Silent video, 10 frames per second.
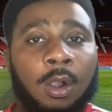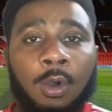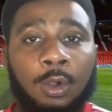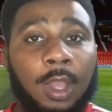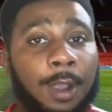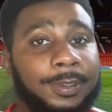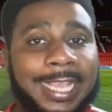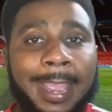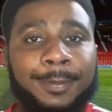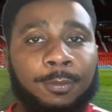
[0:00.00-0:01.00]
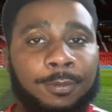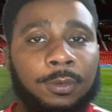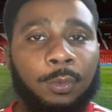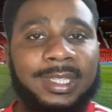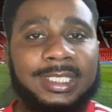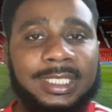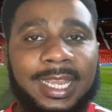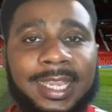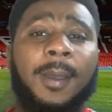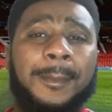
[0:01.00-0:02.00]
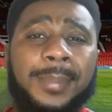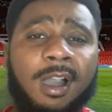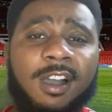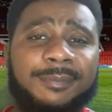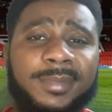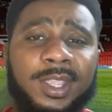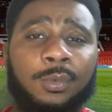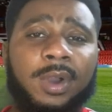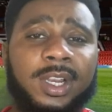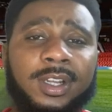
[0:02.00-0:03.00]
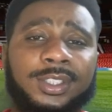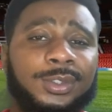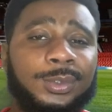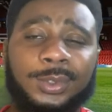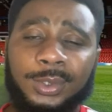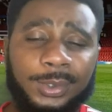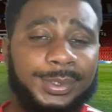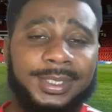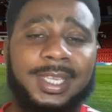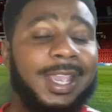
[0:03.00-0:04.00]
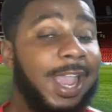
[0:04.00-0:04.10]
Although I was happy with the win today, part of me wanted us to lose.